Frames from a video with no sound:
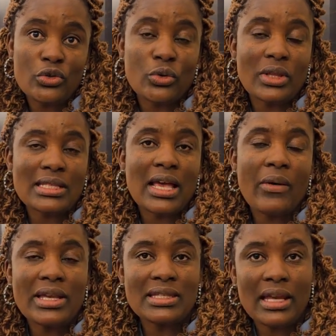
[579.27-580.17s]
So that's
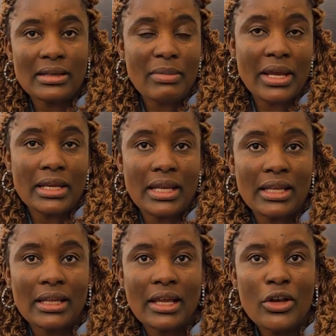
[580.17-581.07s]
how I start my day.
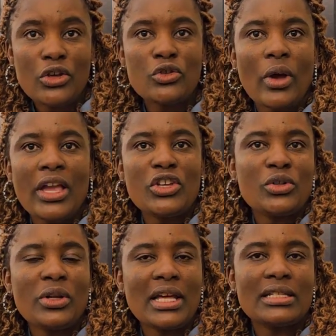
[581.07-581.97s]
So I
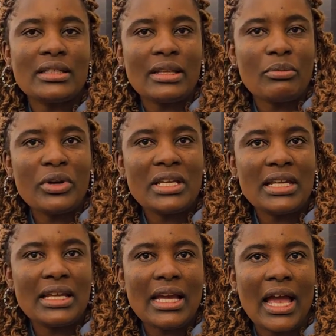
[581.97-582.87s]
ensure that in the
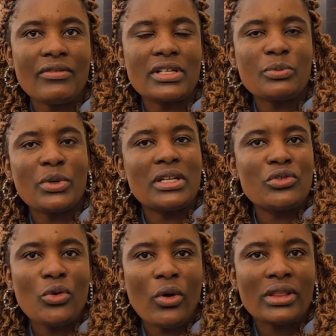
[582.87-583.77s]
morning I've
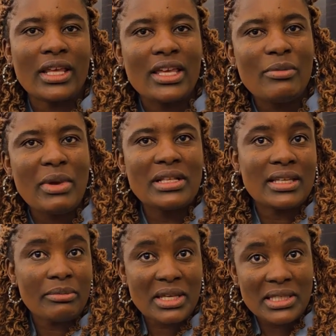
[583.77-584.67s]
responded to all the
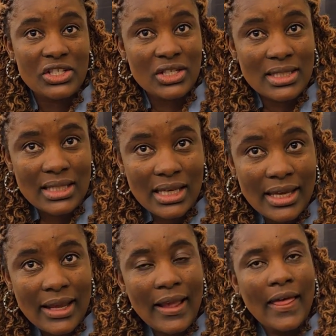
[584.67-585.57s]
emails and messages
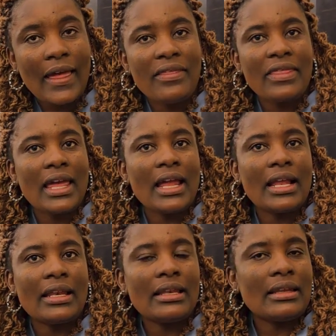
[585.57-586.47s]
and
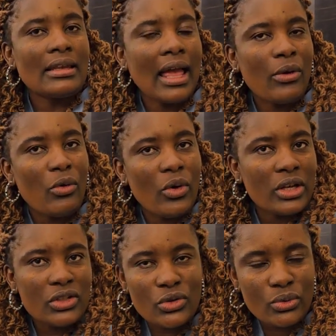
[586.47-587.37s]
then I go
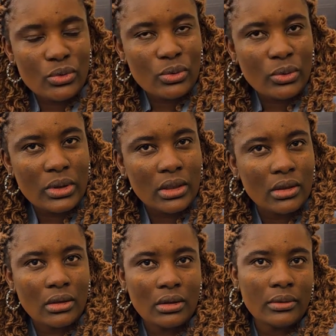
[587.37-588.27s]
into
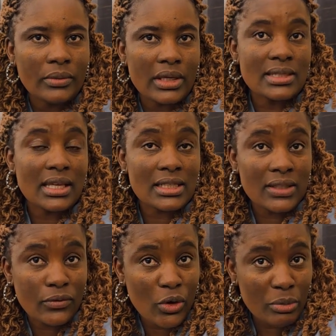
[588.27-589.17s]
the
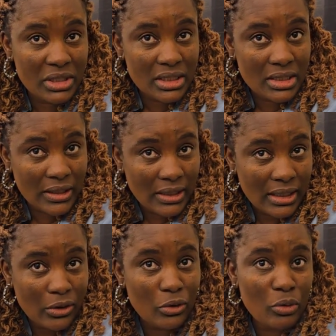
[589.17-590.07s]
executive committee
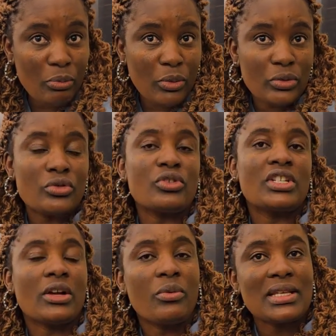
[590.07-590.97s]
group to
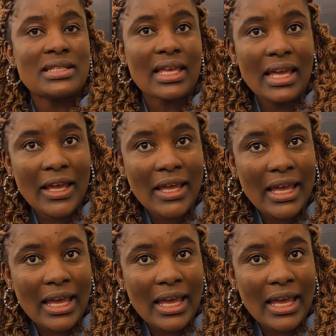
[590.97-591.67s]
check what's there